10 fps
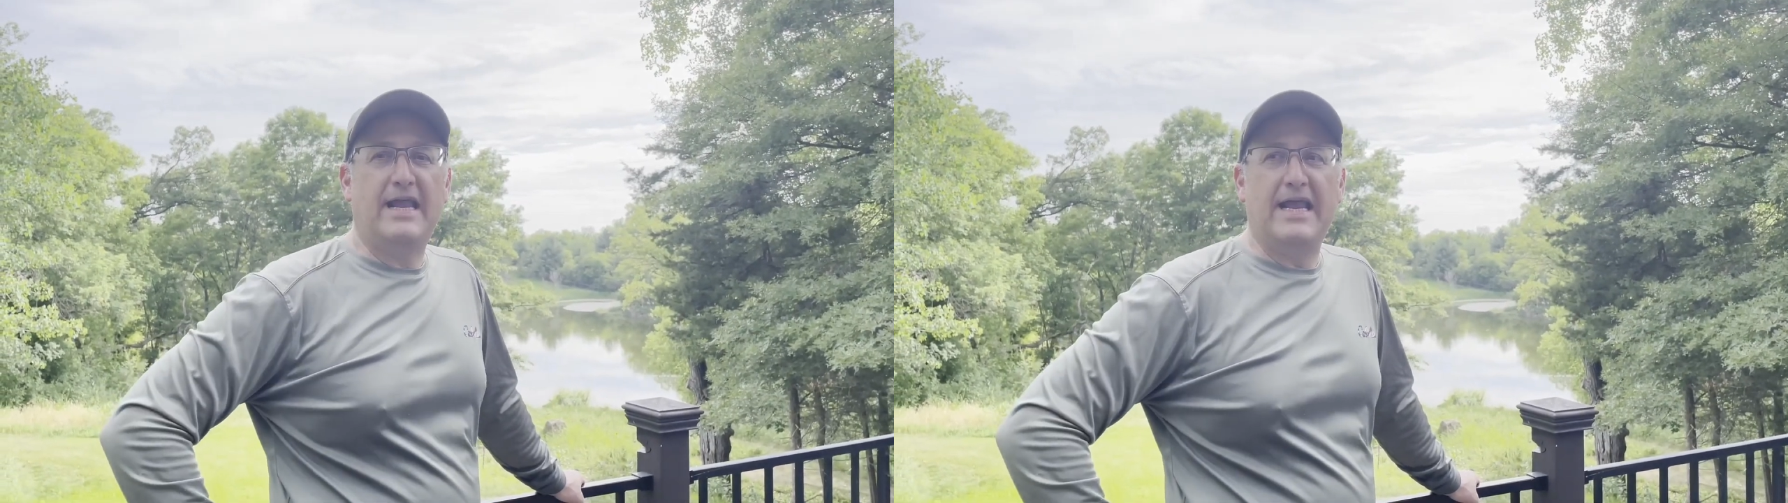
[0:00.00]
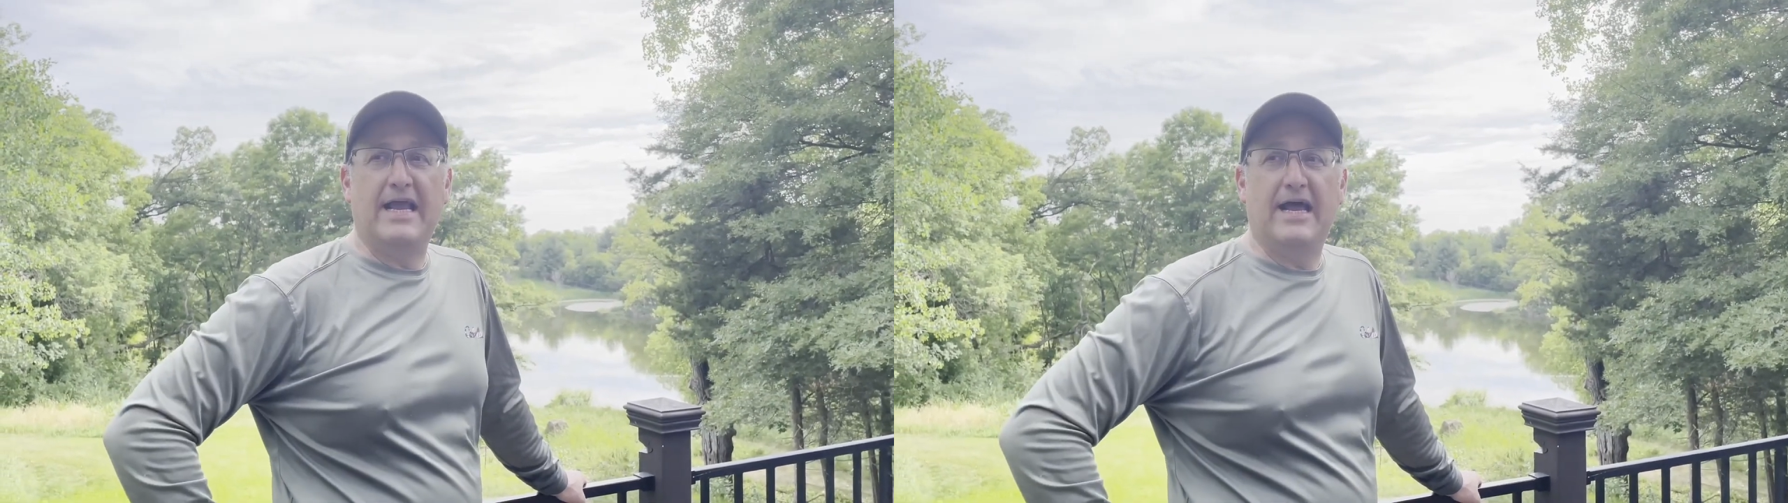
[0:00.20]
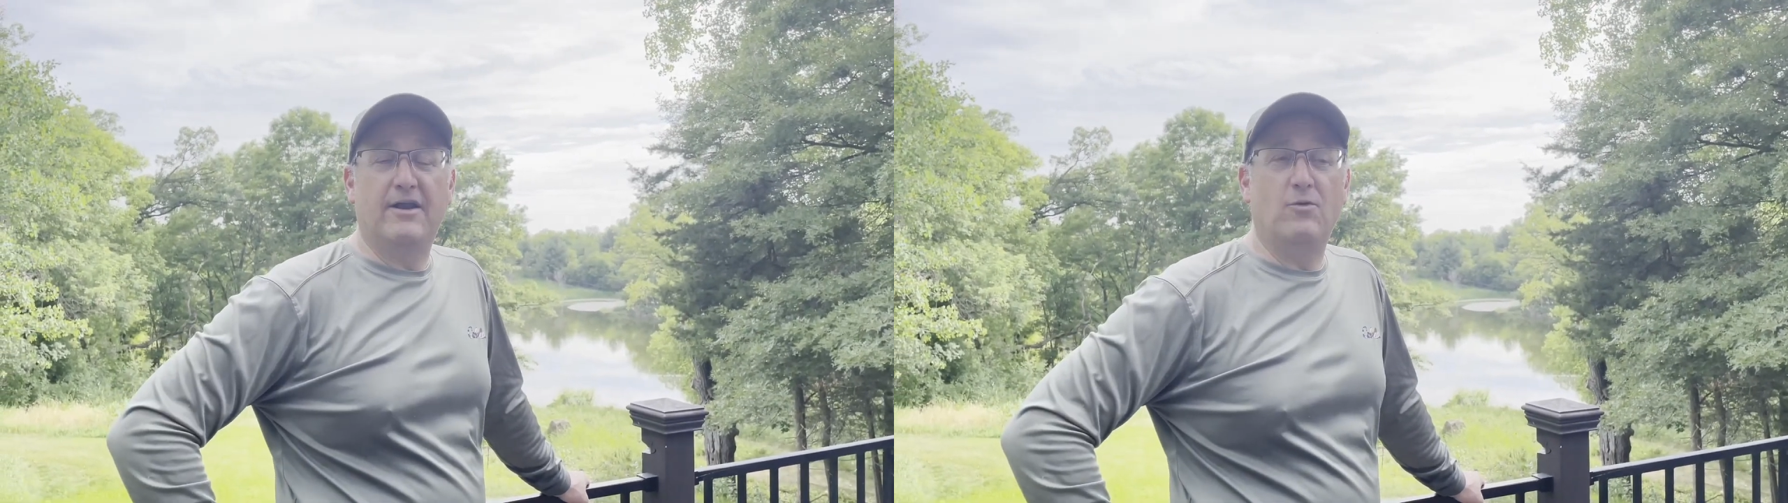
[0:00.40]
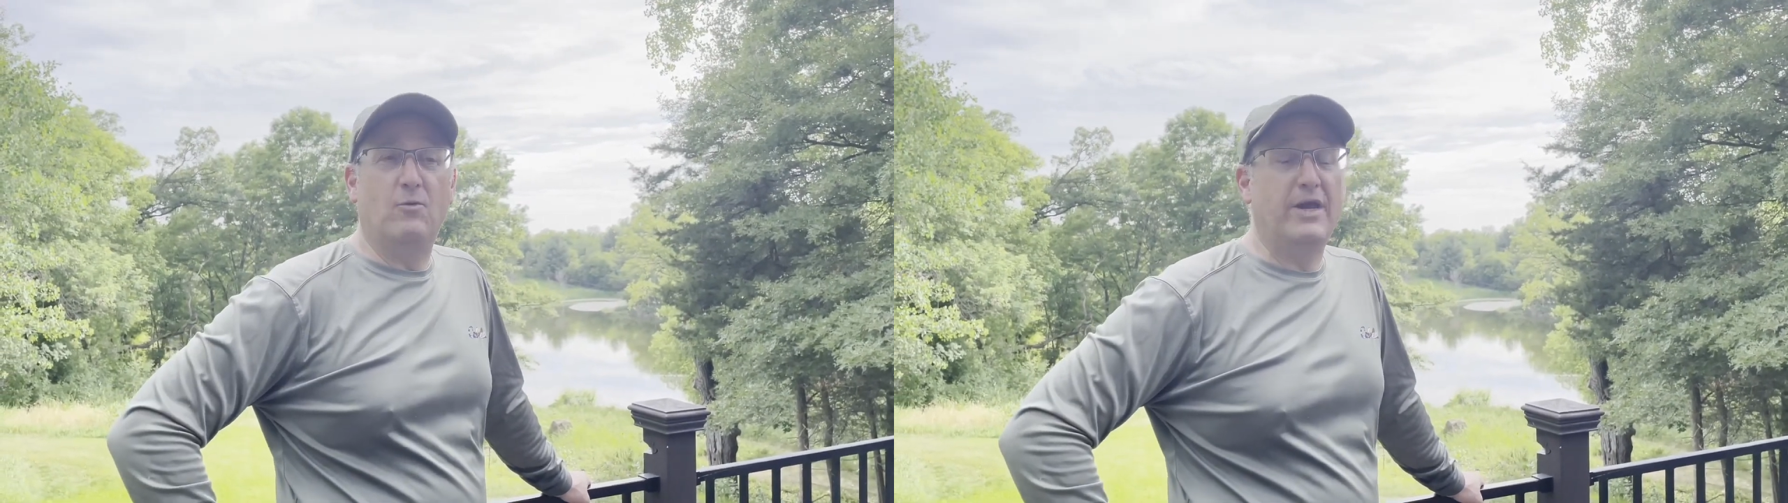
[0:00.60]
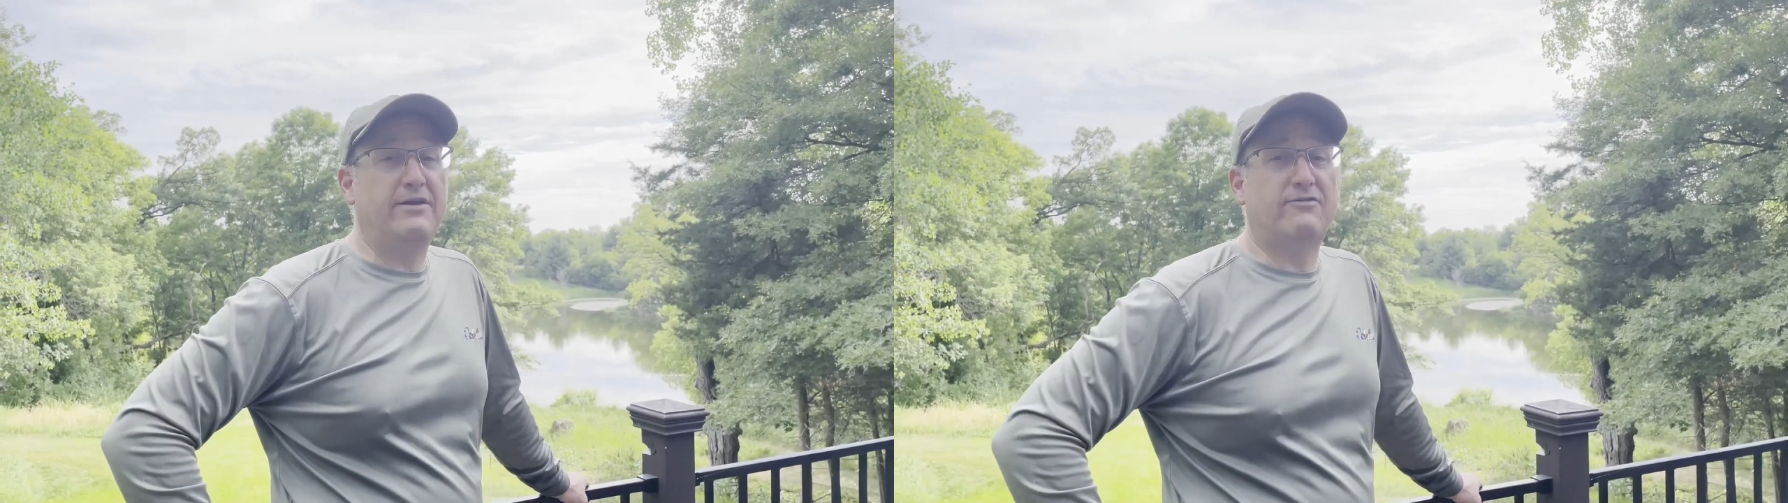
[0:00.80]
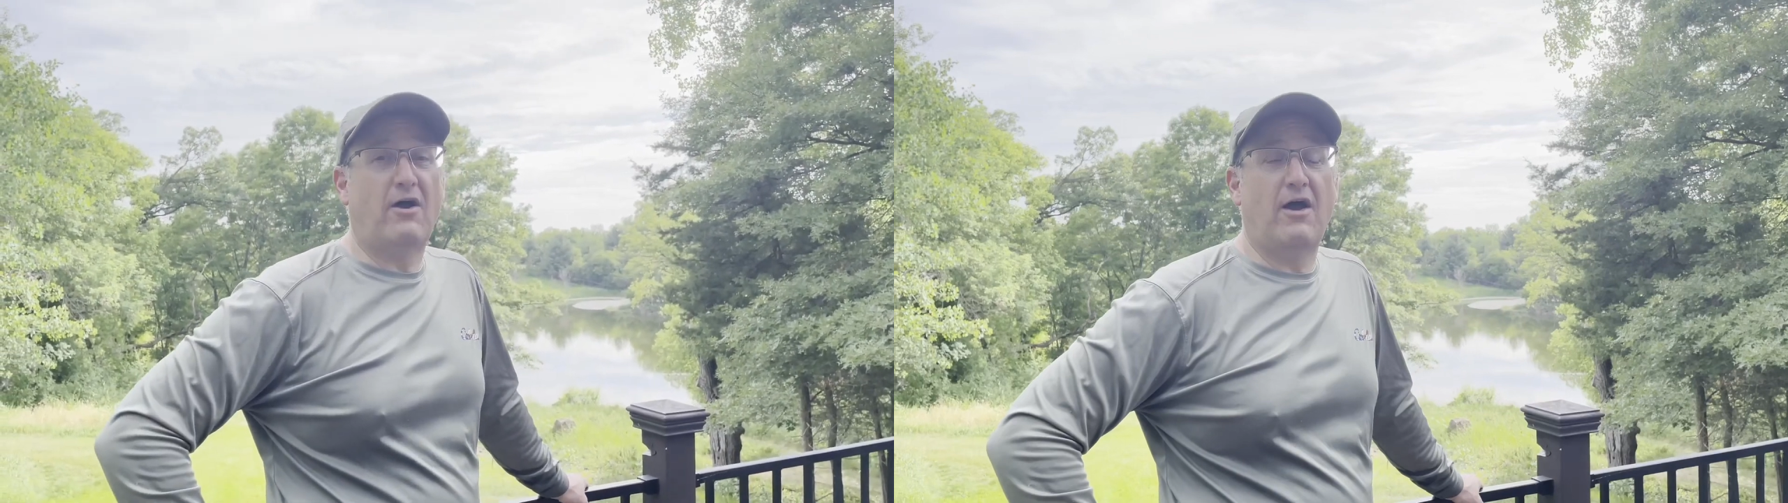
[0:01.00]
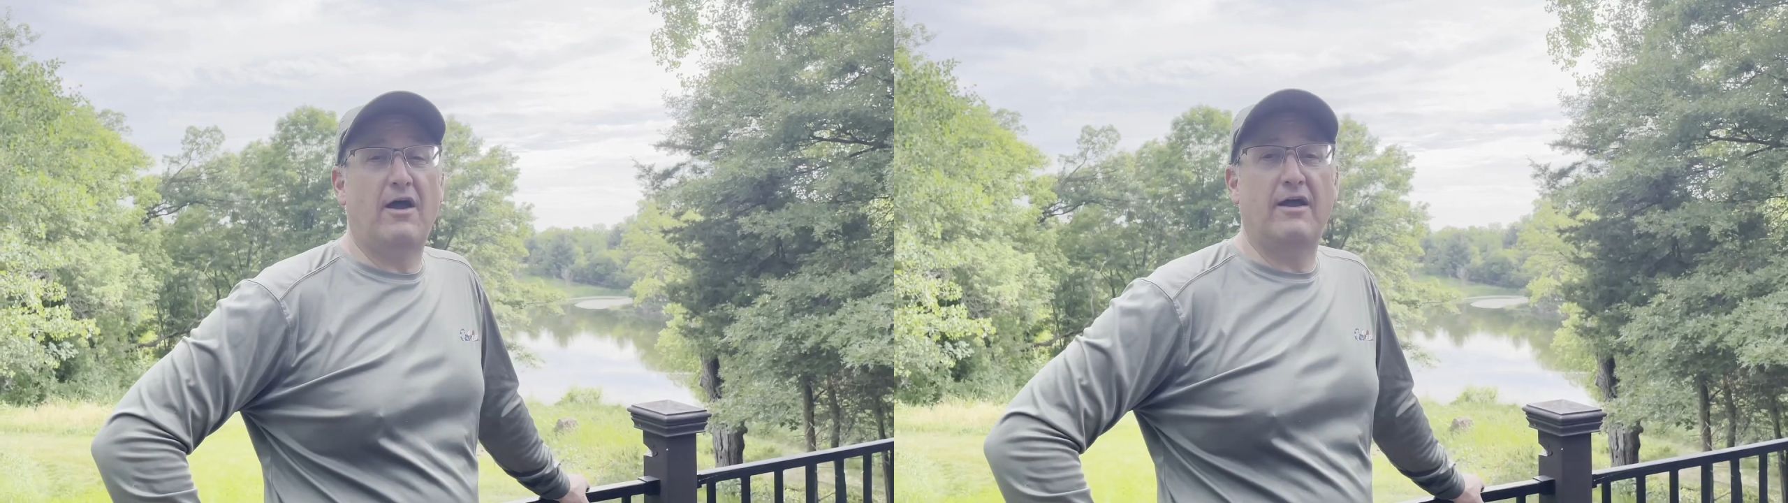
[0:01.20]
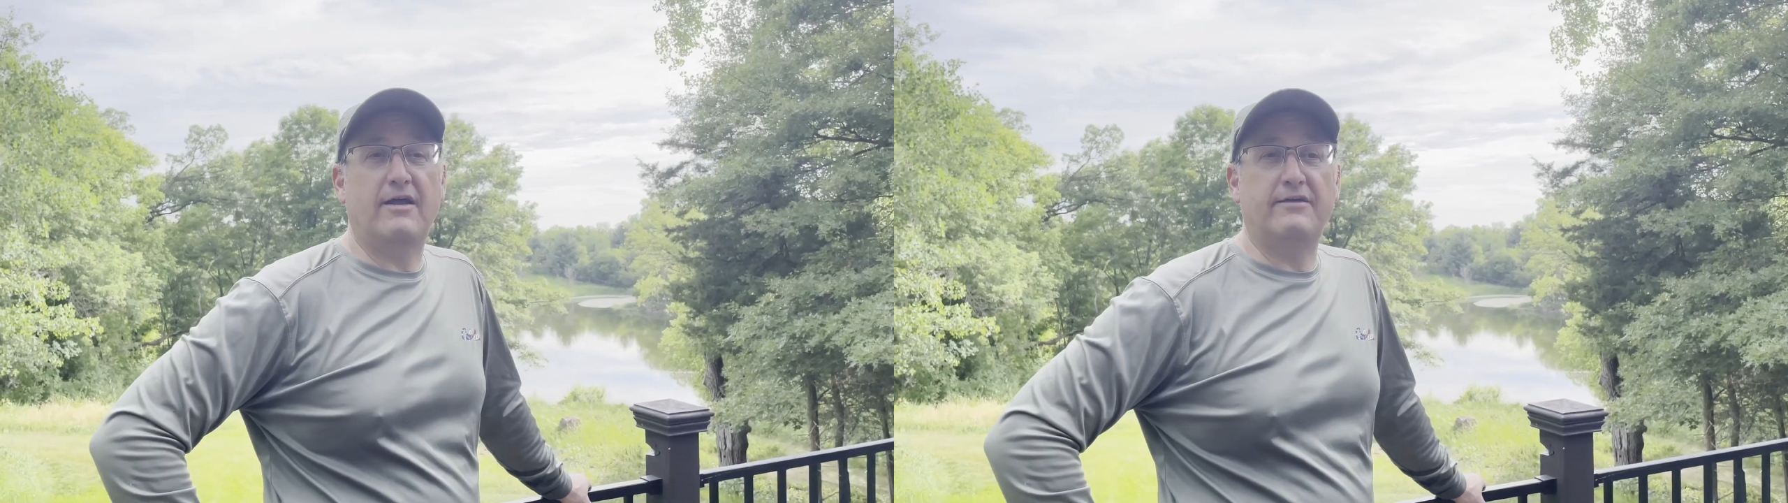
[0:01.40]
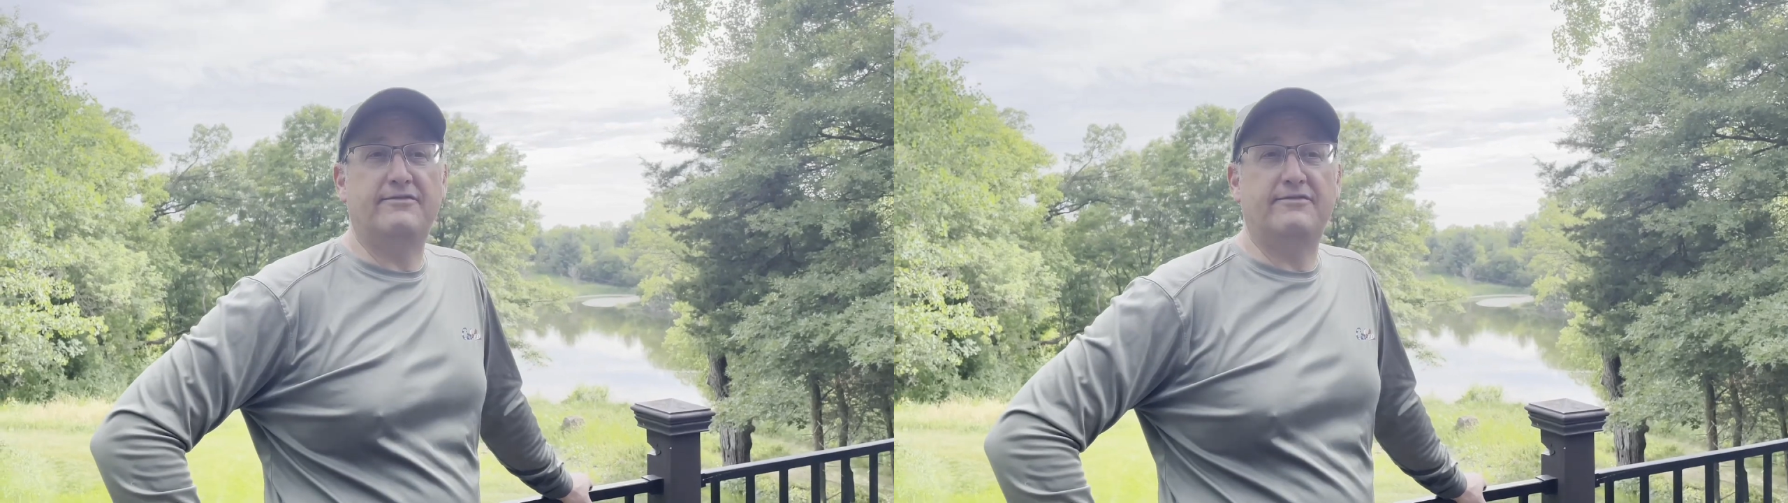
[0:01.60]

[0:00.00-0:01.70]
And we saw